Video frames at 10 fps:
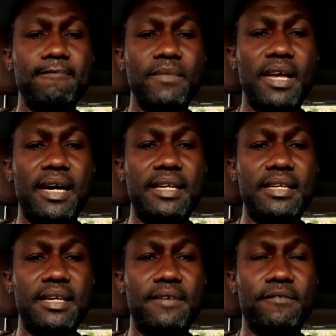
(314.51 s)
And
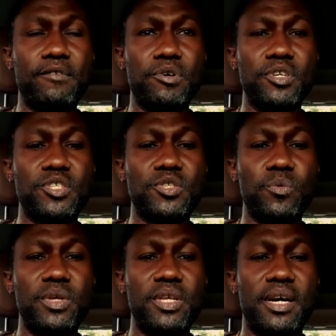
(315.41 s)
of course,
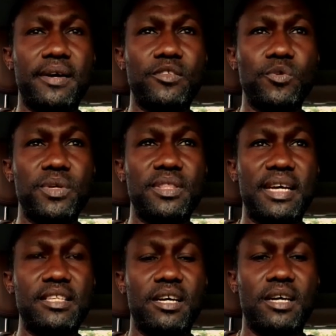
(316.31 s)
we are doing that
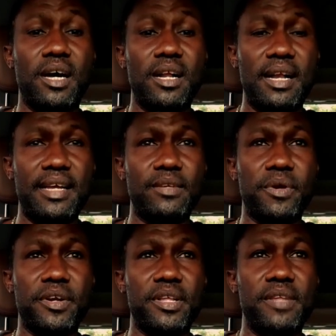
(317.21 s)
on online,
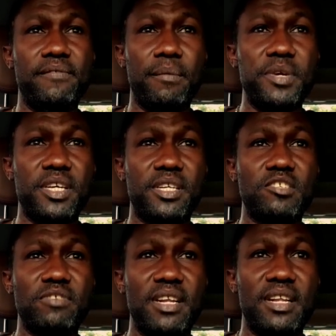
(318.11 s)
where the information is
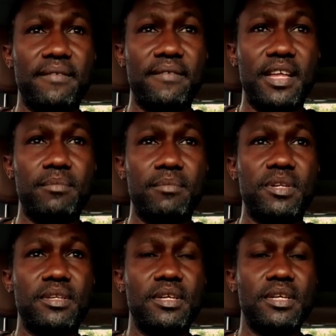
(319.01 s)
readily available.
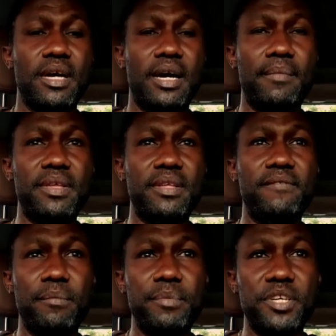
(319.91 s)
Um, the
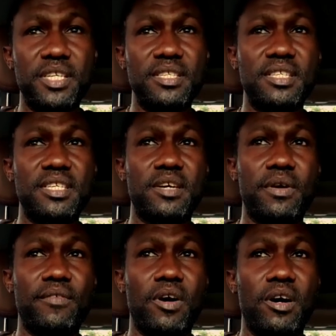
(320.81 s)
information is there. We
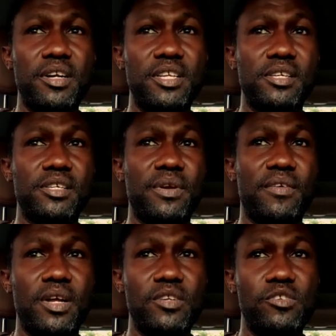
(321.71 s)
have audio, we have
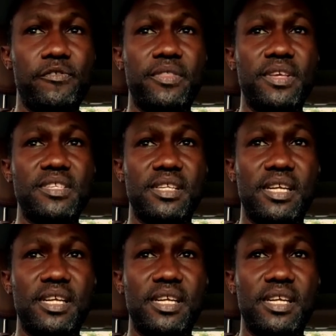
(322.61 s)
all the different things that are